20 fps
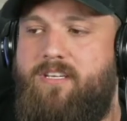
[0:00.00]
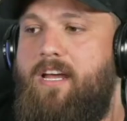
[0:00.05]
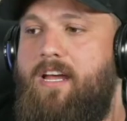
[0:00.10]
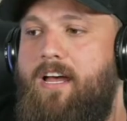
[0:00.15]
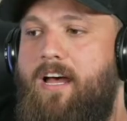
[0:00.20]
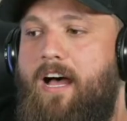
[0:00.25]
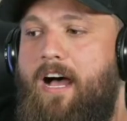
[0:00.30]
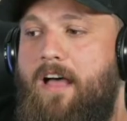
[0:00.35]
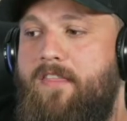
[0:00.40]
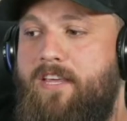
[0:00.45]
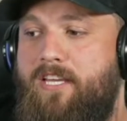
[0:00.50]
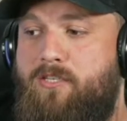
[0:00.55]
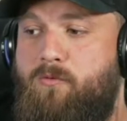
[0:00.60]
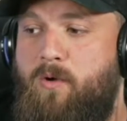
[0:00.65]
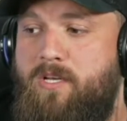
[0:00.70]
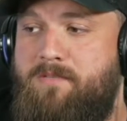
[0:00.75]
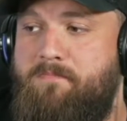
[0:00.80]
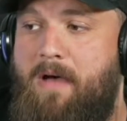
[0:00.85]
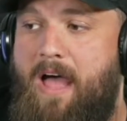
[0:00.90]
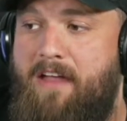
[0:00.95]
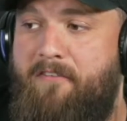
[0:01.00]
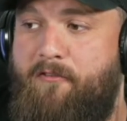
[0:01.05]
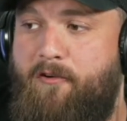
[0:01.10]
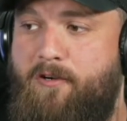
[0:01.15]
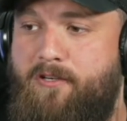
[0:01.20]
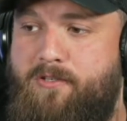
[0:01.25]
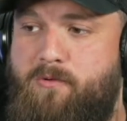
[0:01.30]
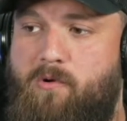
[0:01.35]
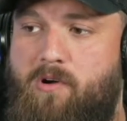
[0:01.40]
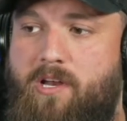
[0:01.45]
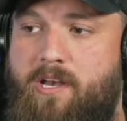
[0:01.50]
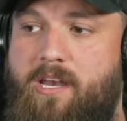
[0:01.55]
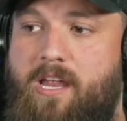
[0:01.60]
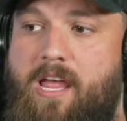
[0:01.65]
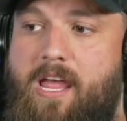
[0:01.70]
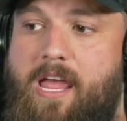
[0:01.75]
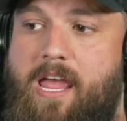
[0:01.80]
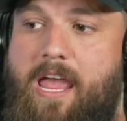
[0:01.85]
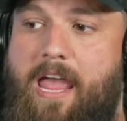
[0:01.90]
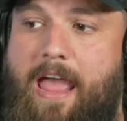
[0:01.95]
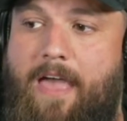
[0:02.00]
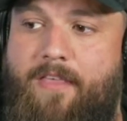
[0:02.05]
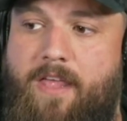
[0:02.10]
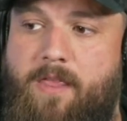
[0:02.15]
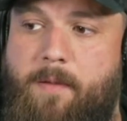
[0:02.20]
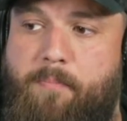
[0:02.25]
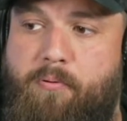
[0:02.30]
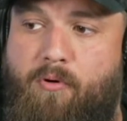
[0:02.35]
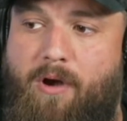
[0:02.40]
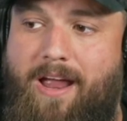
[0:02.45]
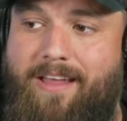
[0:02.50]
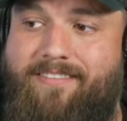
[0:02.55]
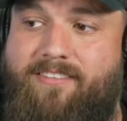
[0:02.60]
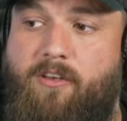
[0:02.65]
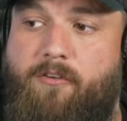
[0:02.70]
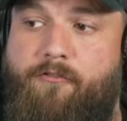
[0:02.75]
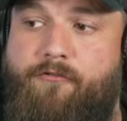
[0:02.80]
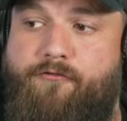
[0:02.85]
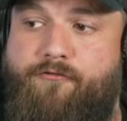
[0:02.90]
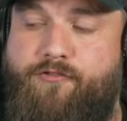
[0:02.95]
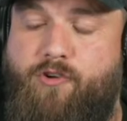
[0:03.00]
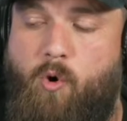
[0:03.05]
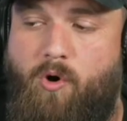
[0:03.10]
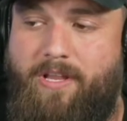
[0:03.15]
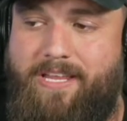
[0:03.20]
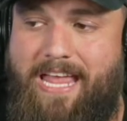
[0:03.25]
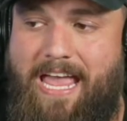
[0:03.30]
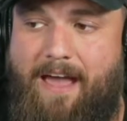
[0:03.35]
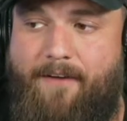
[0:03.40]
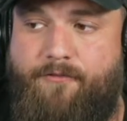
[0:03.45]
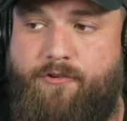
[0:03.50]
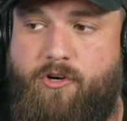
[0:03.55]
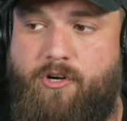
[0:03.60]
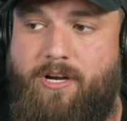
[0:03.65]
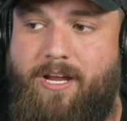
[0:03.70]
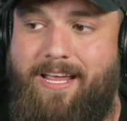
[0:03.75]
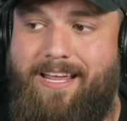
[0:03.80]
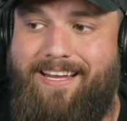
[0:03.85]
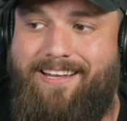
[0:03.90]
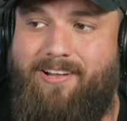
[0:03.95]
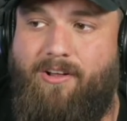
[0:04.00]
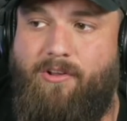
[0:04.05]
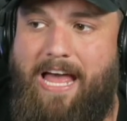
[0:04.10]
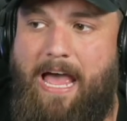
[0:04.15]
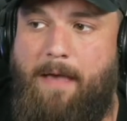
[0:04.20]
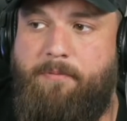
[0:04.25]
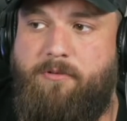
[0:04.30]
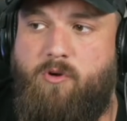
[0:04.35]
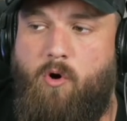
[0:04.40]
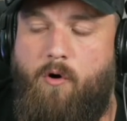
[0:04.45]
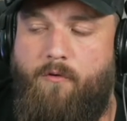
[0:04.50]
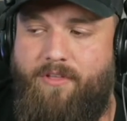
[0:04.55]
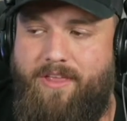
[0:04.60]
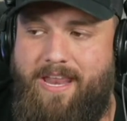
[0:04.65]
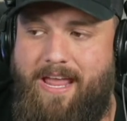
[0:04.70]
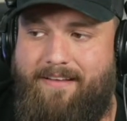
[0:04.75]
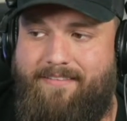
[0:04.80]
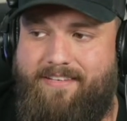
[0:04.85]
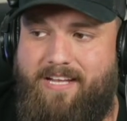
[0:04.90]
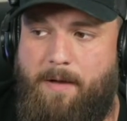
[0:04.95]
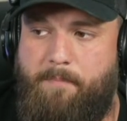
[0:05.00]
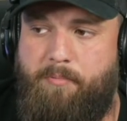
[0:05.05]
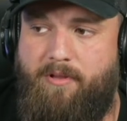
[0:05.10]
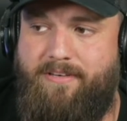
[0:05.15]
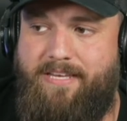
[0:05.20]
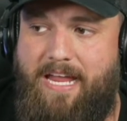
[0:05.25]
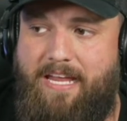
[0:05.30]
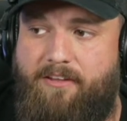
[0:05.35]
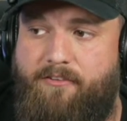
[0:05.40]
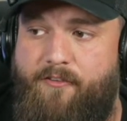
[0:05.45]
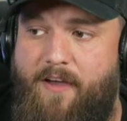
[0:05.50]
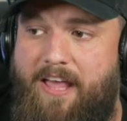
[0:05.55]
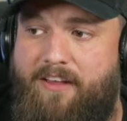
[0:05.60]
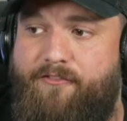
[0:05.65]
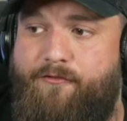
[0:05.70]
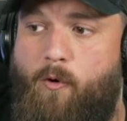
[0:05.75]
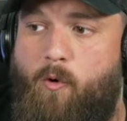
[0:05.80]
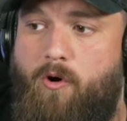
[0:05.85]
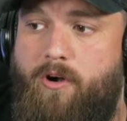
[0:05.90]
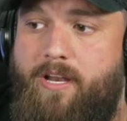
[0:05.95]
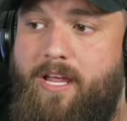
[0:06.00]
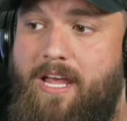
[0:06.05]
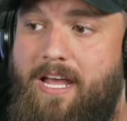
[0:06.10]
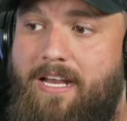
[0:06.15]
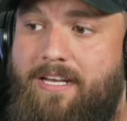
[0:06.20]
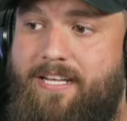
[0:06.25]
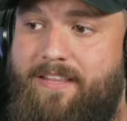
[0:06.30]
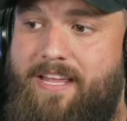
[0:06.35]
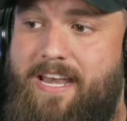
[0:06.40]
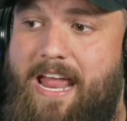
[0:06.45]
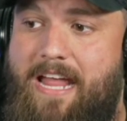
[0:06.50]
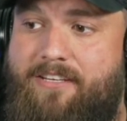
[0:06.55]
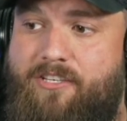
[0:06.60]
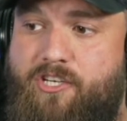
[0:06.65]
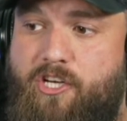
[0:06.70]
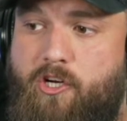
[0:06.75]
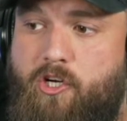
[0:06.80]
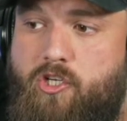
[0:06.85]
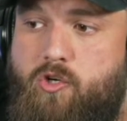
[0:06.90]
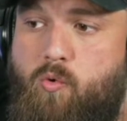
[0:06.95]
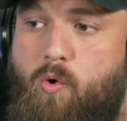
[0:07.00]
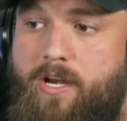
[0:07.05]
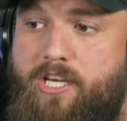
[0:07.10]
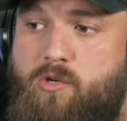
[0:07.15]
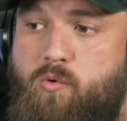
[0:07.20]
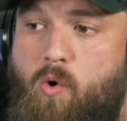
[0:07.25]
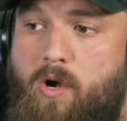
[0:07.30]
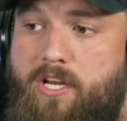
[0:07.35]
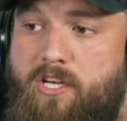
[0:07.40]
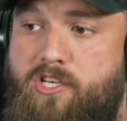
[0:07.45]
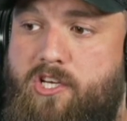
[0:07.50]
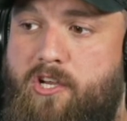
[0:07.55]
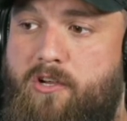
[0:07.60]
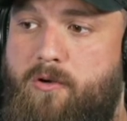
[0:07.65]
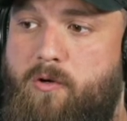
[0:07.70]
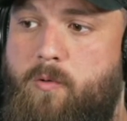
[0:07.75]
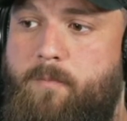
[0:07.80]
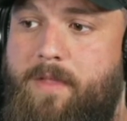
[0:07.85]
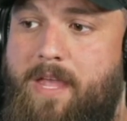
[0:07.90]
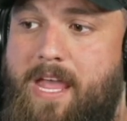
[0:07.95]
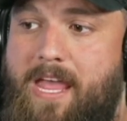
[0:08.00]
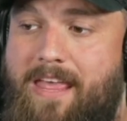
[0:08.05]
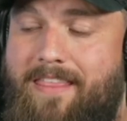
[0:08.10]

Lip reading: This was my first one. And then the price shortly after collapsed over the next couple of days. Fast forward to the next year, 2022.